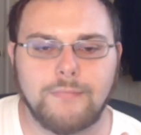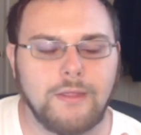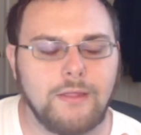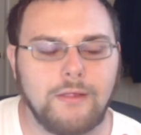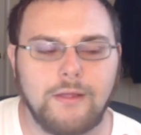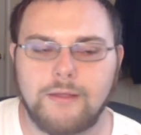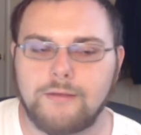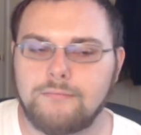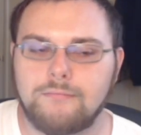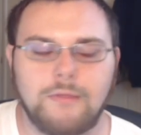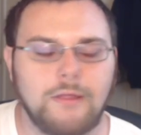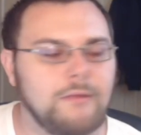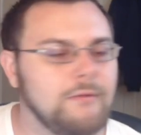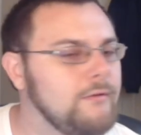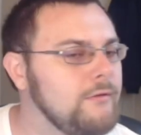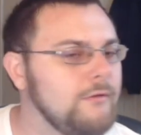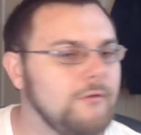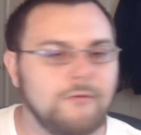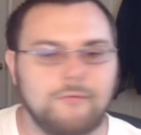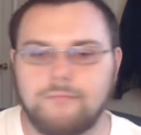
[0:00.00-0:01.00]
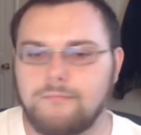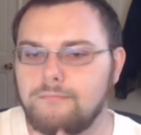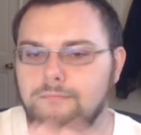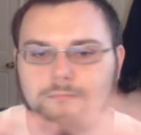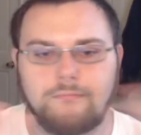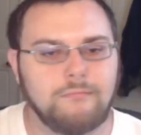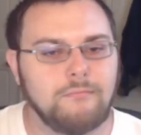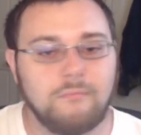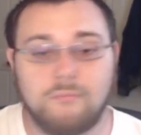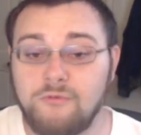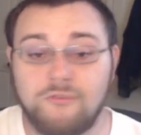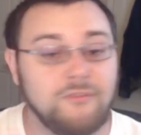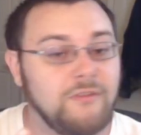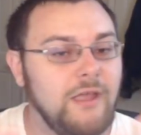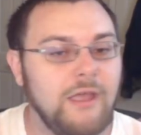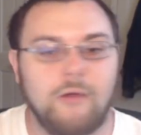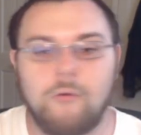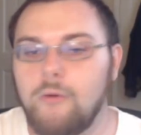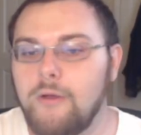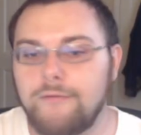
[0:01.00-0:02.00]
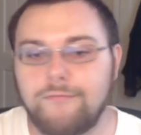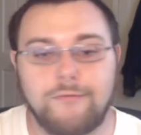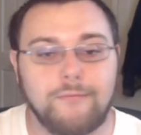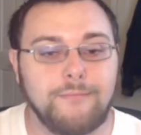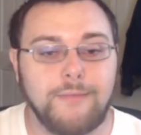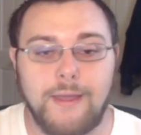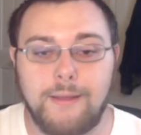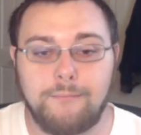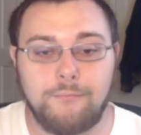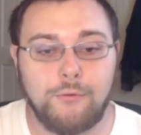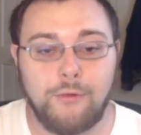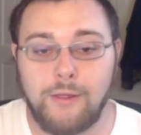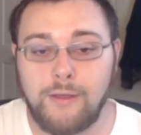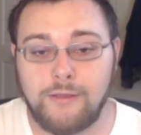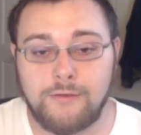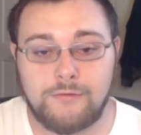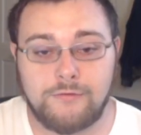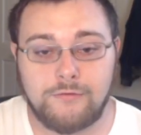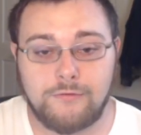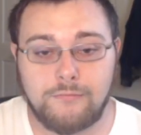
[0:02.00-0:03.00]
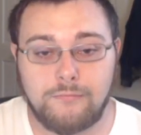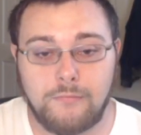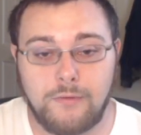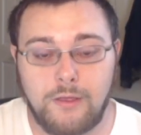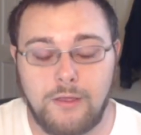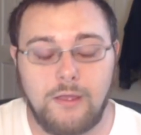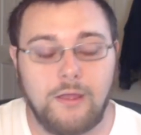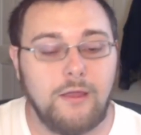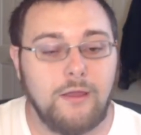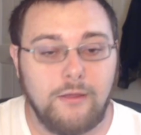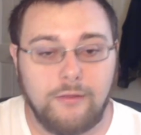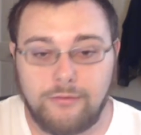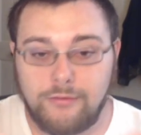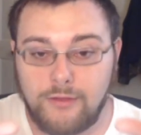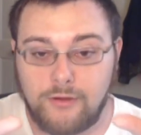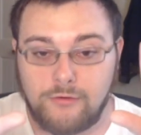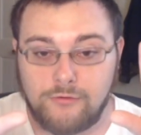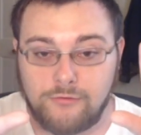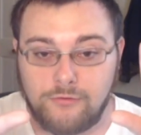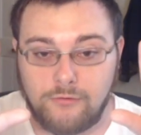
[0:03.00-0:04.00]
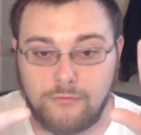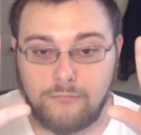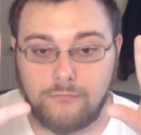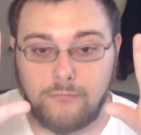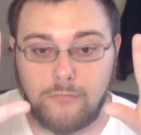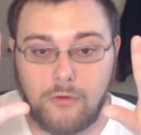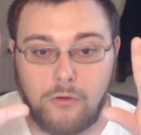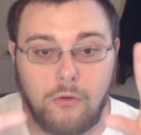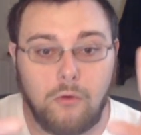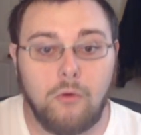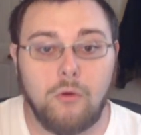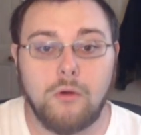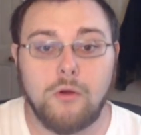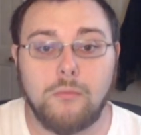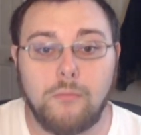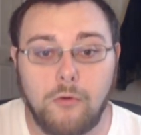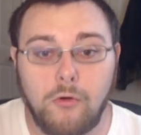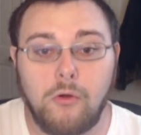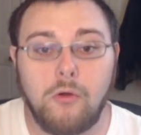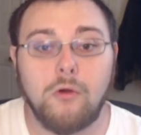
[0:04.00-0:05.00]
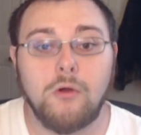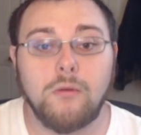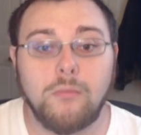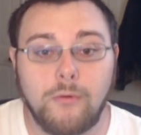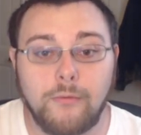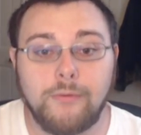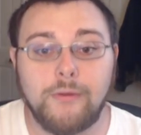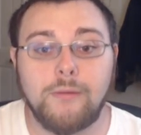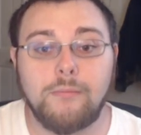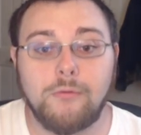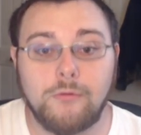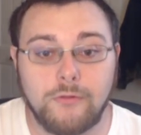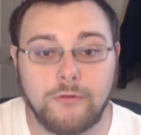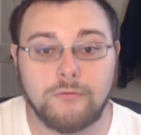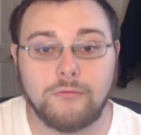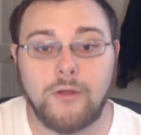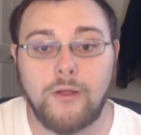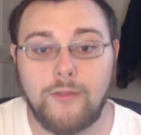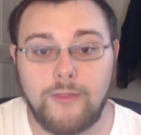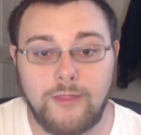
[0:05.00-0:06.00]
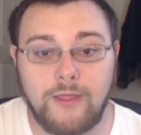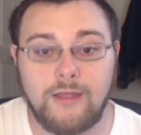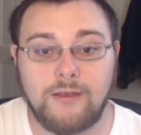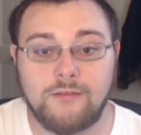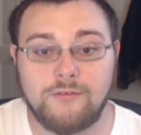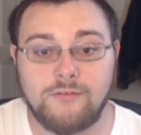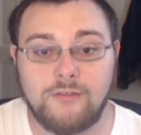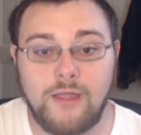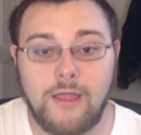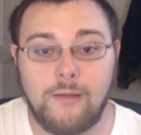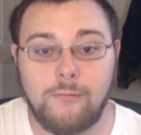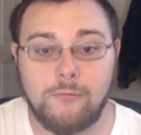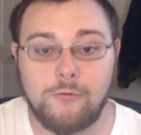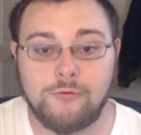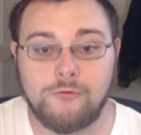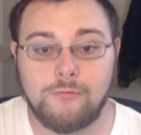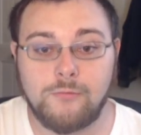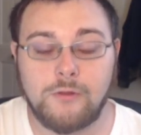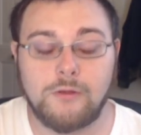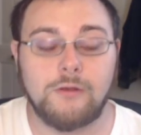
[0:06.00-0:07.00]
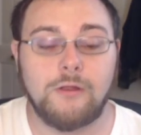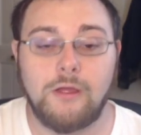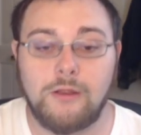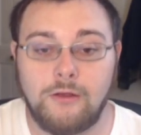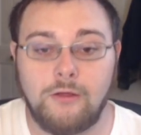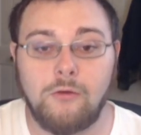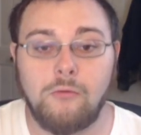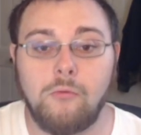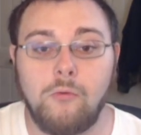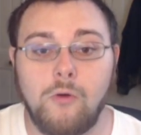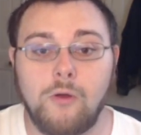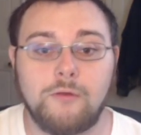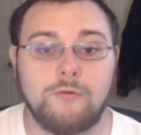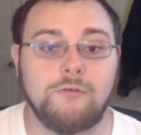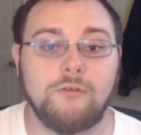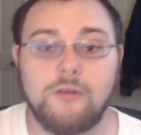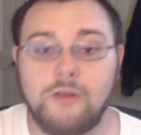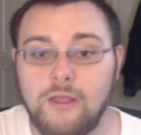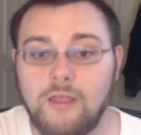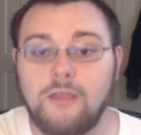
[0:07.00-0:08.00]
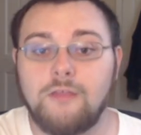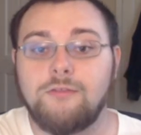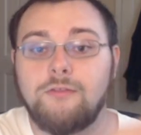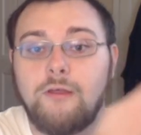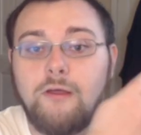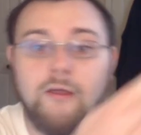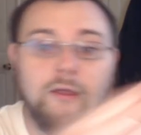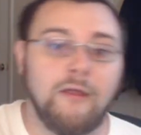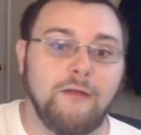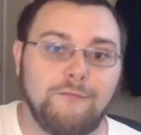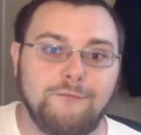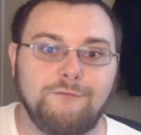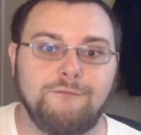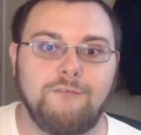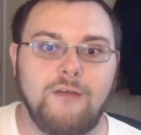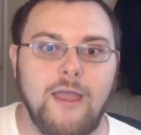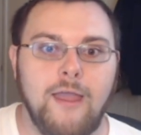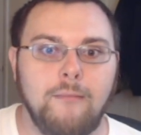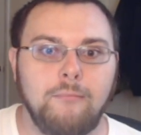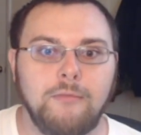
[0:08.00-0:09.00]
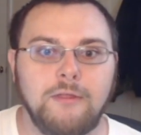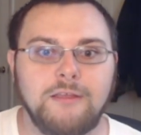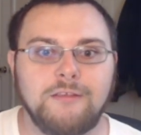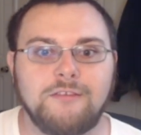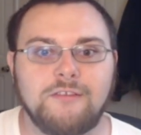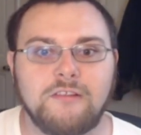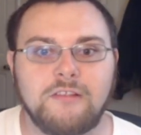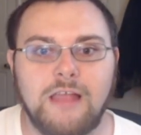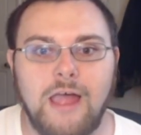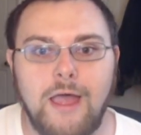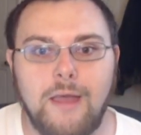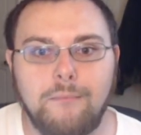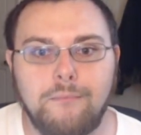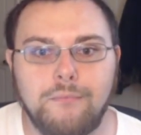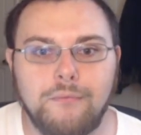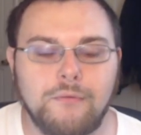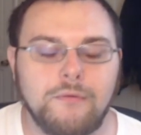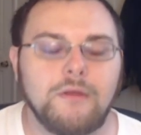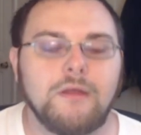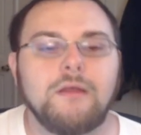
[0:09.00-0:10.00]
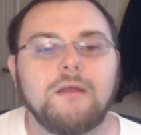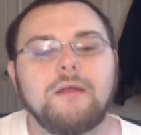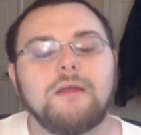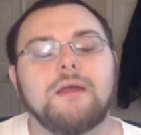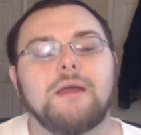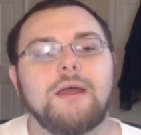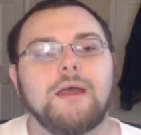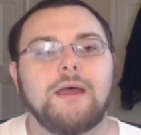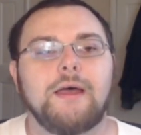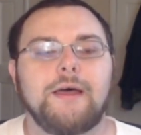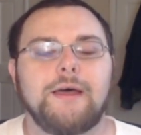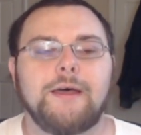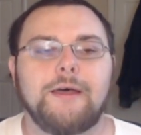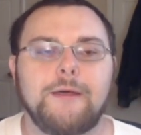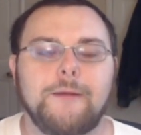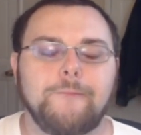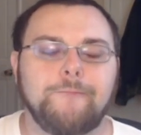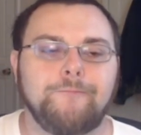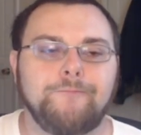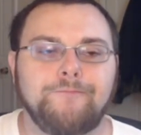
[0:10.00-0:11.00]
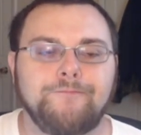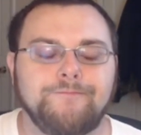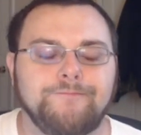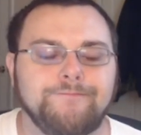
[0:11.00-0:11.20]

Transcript: Like, just stay away from that place. There's horrible, horrible people that run that establishment, and I don't want you to get the family slap. Um,